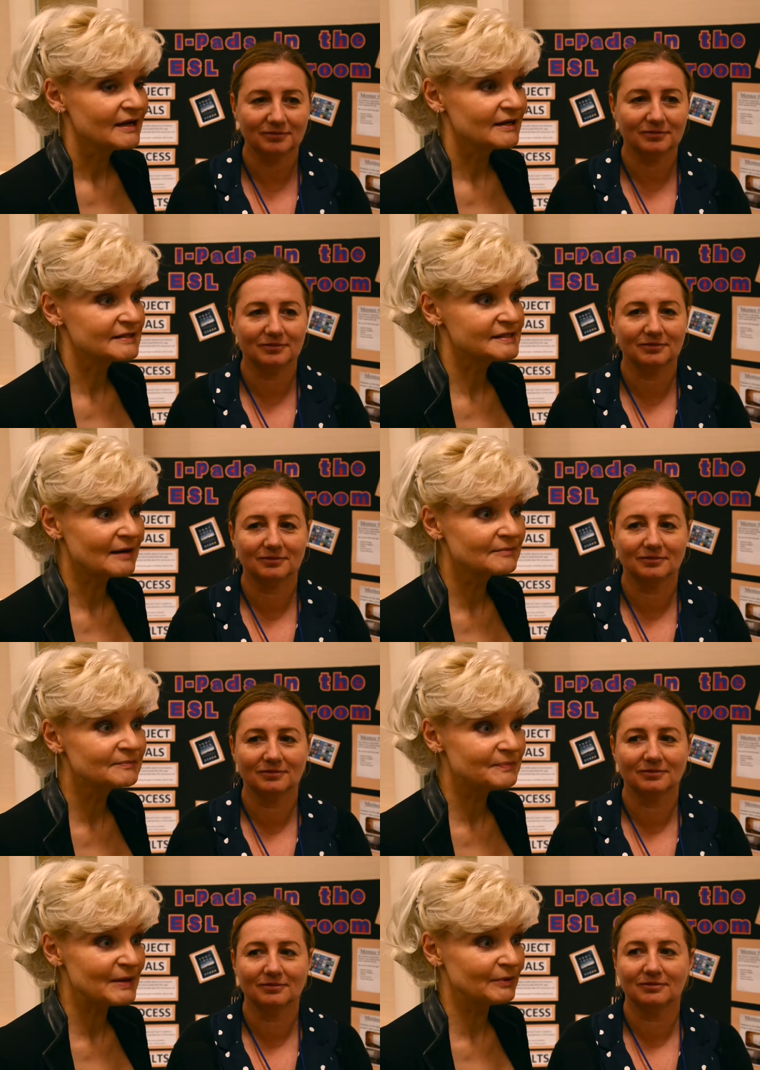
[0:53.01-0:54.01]
Speaker 1: Uh,
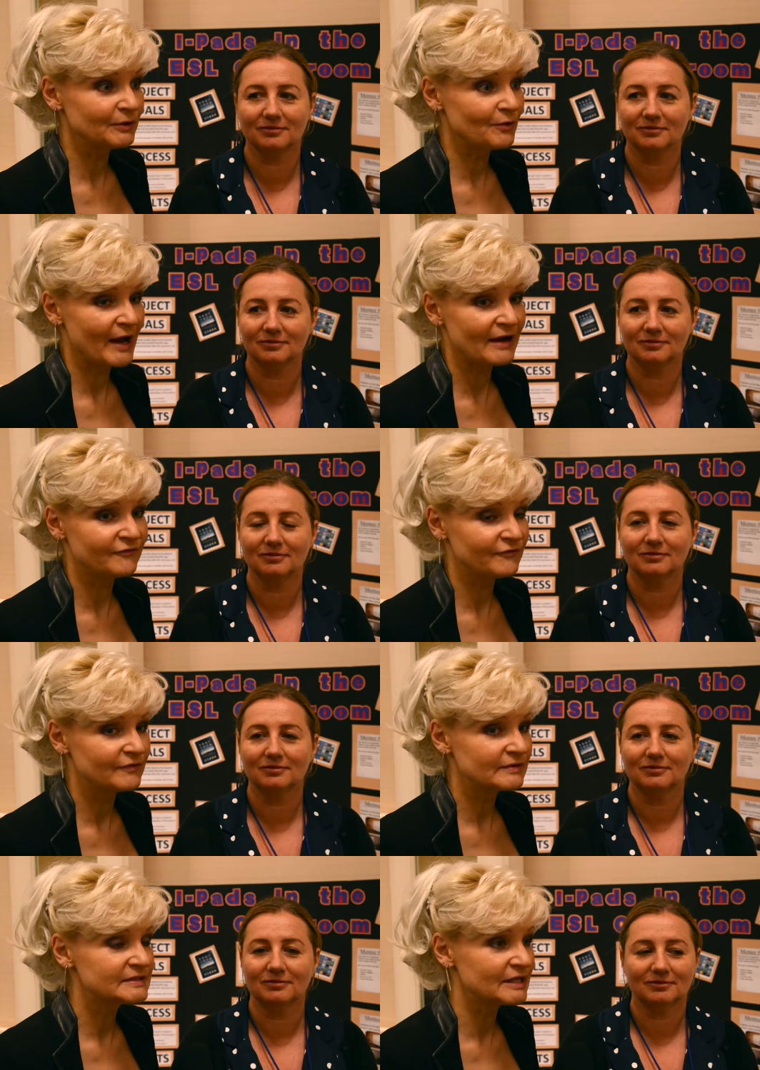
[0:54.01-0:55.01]
some people who have
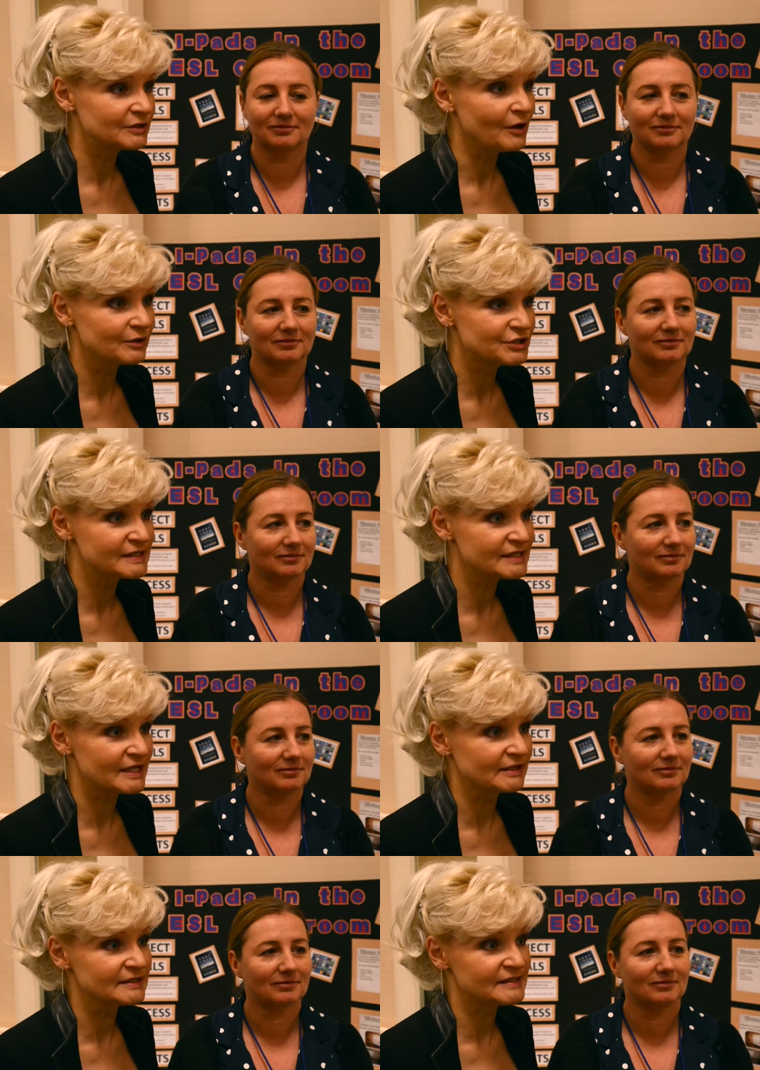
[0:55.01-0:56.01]
technology
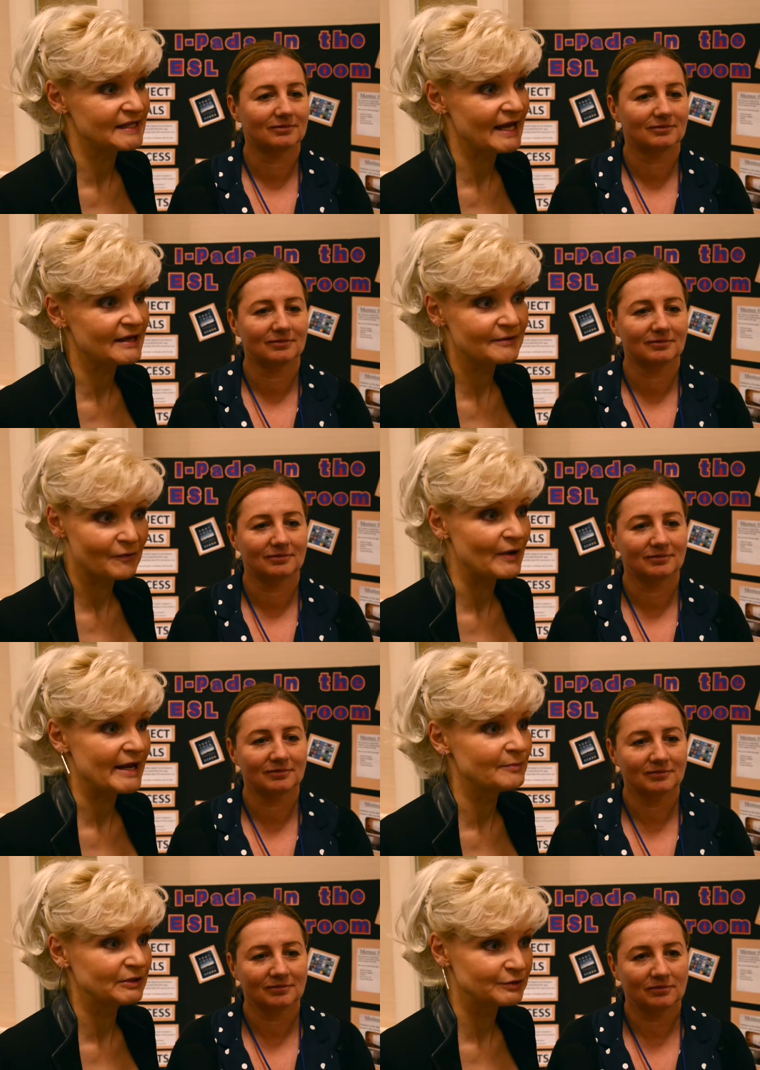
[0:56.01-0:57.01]
skills, they were
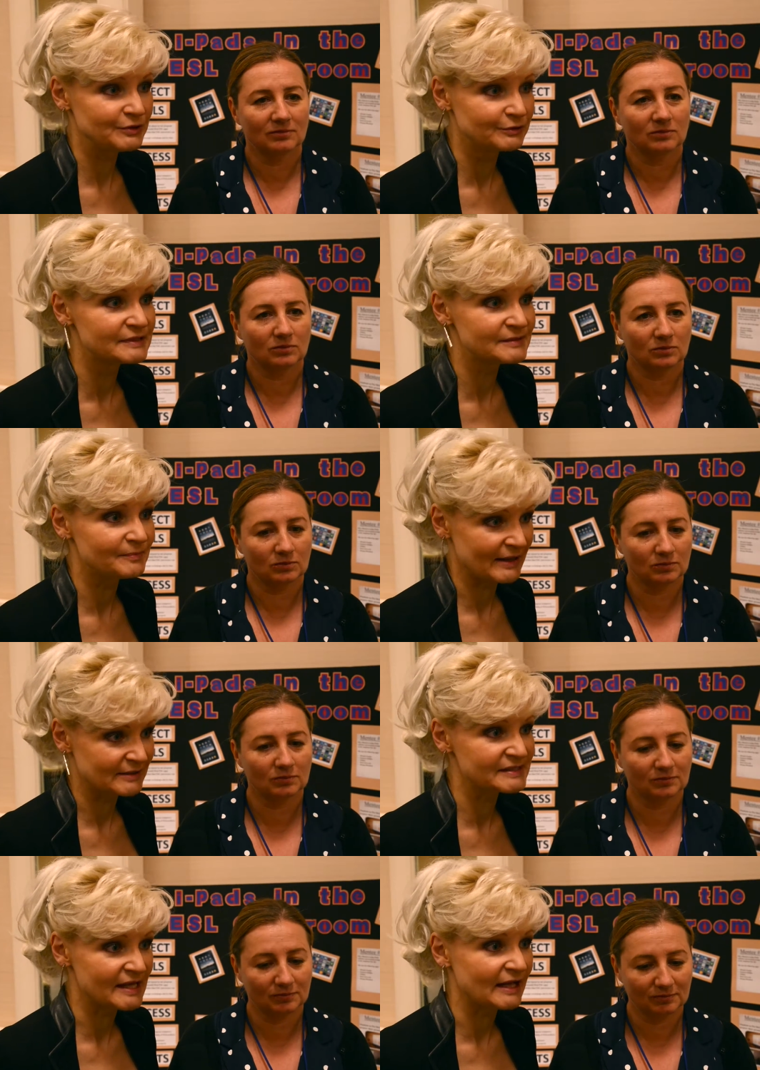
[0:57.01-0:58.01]
able to use by
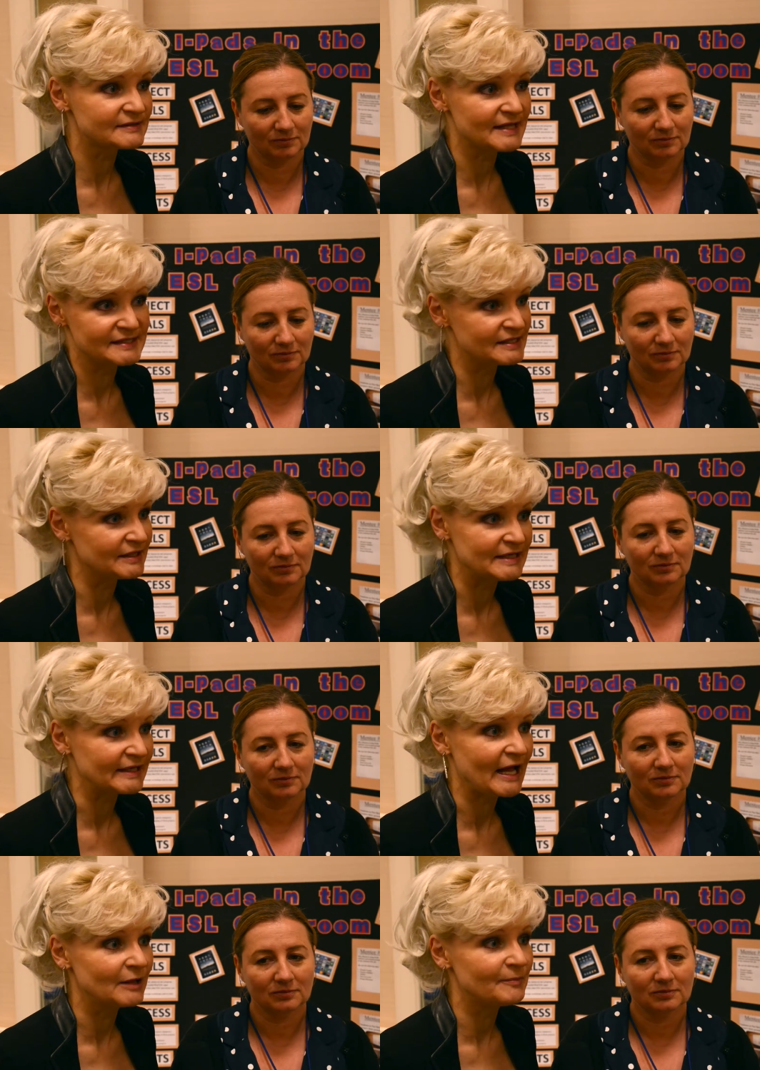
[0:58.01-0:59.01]
themselves, they didn't
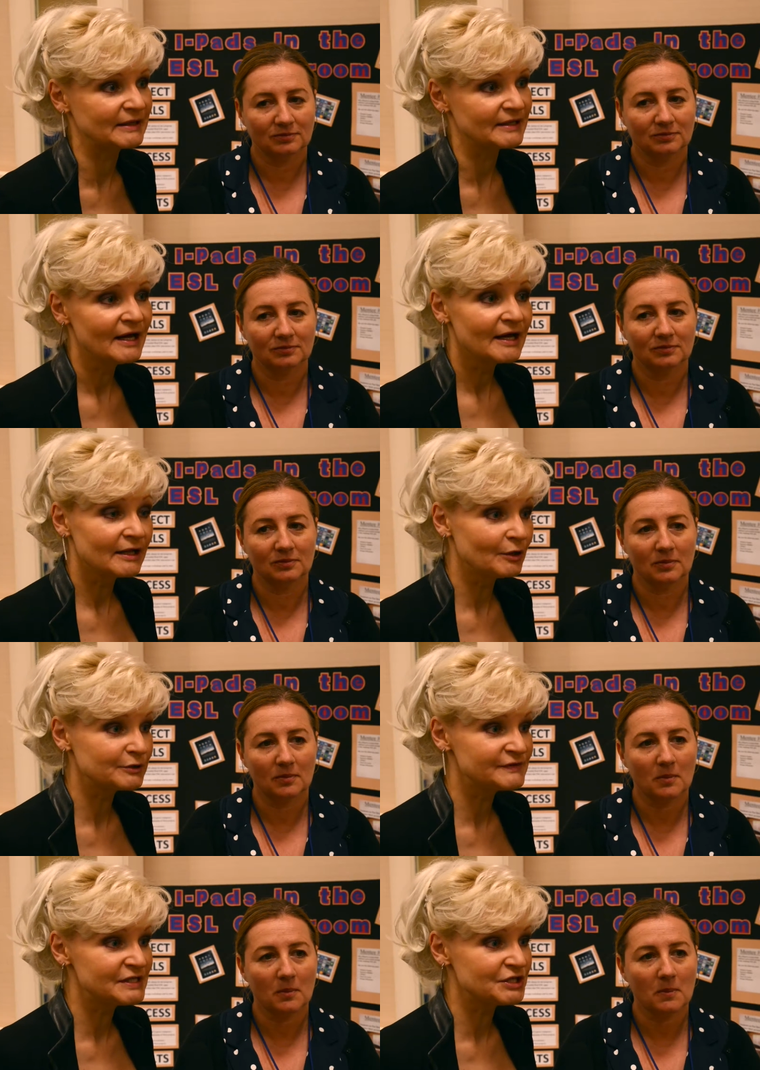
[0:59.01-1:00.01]
need help, but a
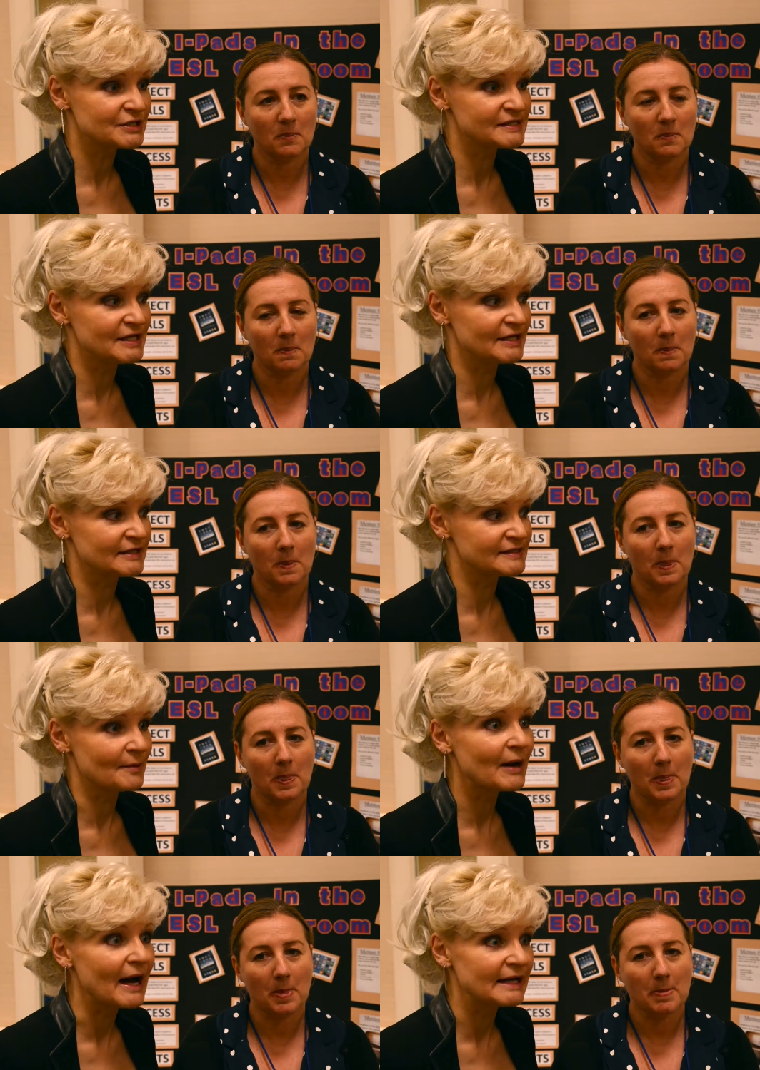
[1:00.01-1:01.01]
lot of teachers needed
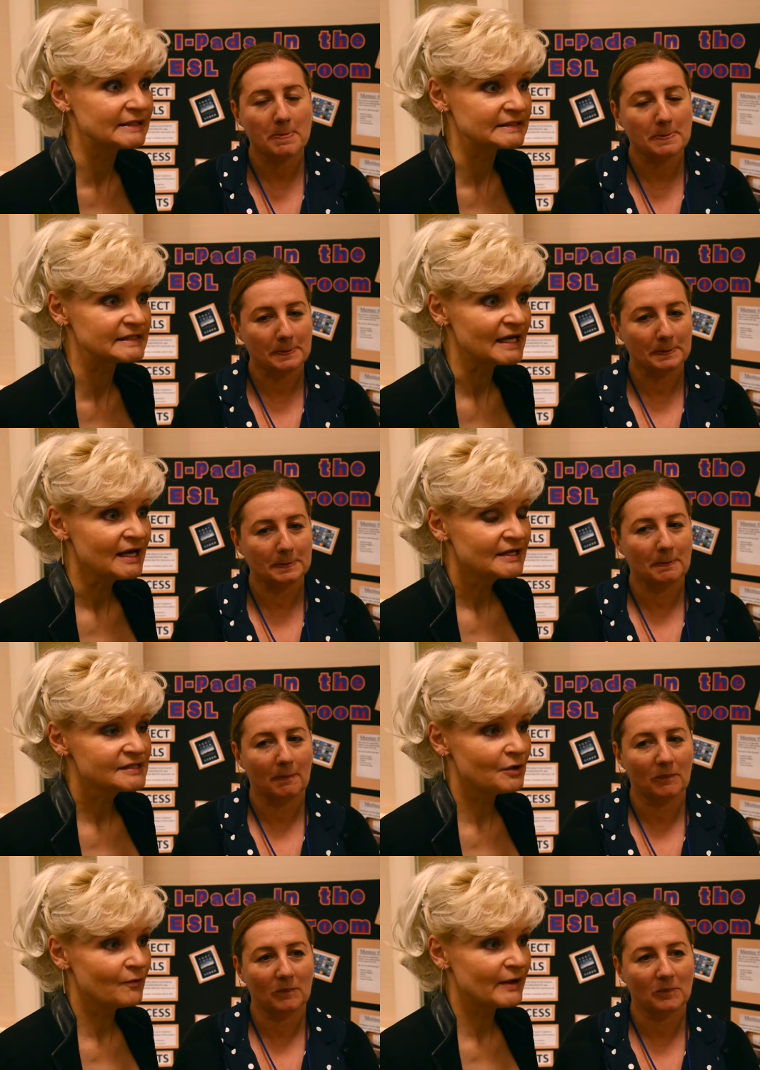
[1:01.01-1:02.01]
some guidance.
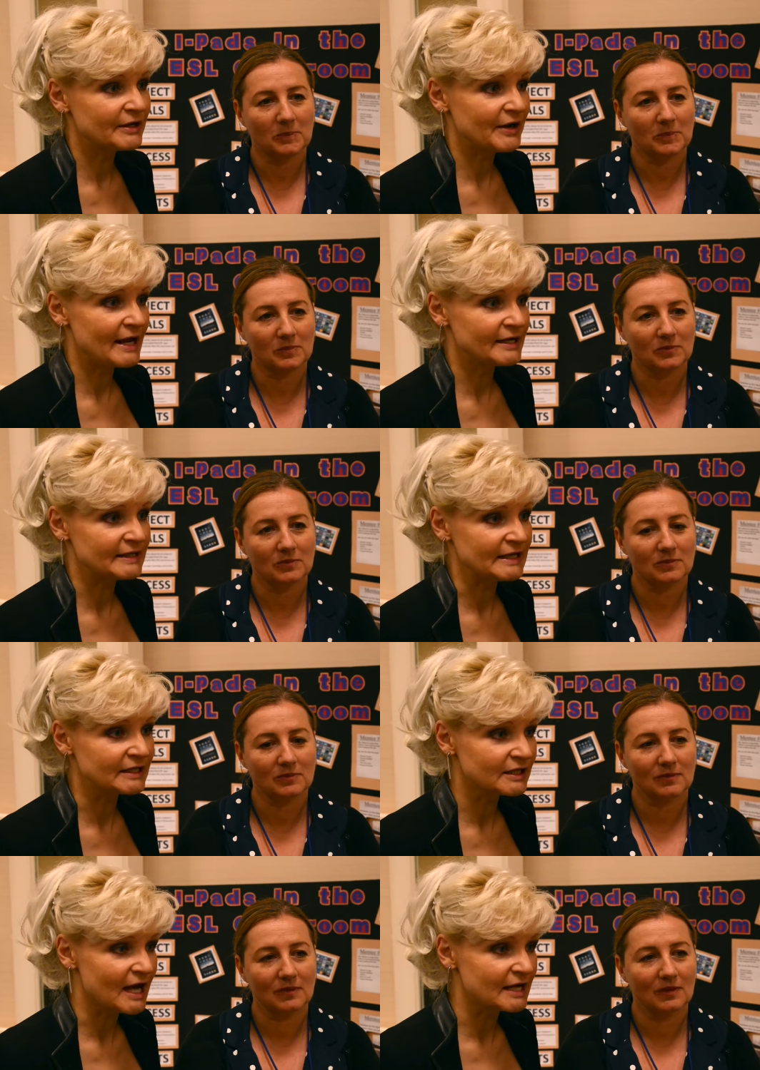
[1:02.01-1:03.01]
So we created
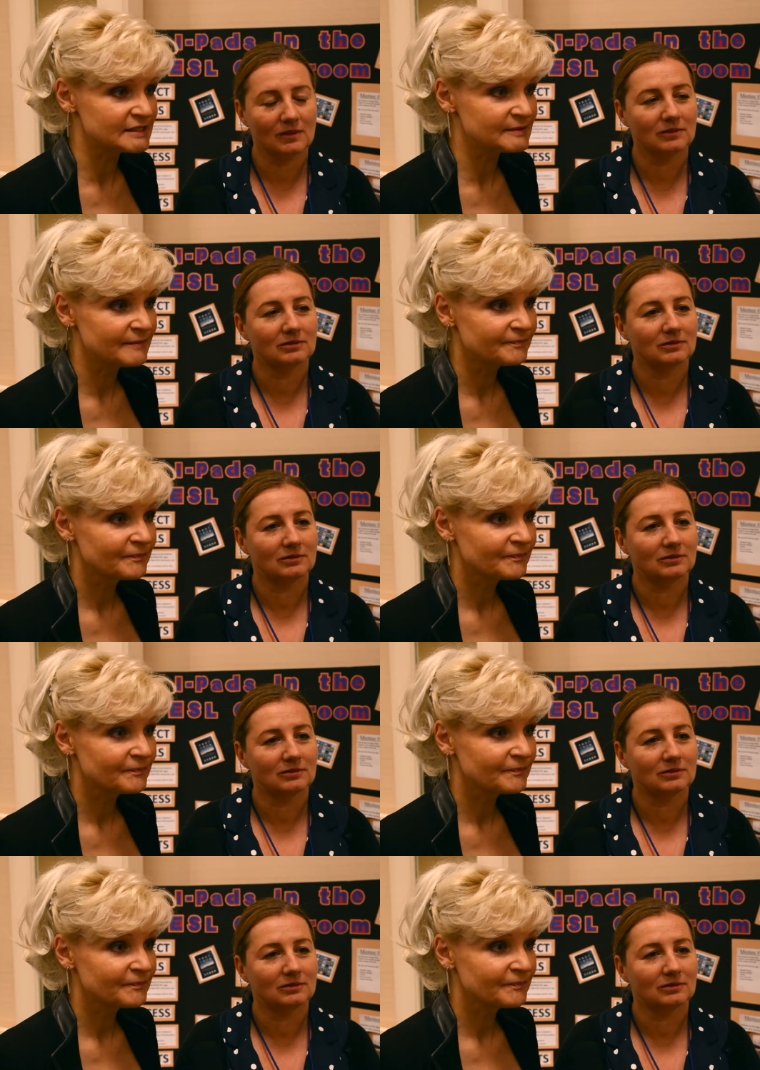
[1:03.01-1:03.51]
in-class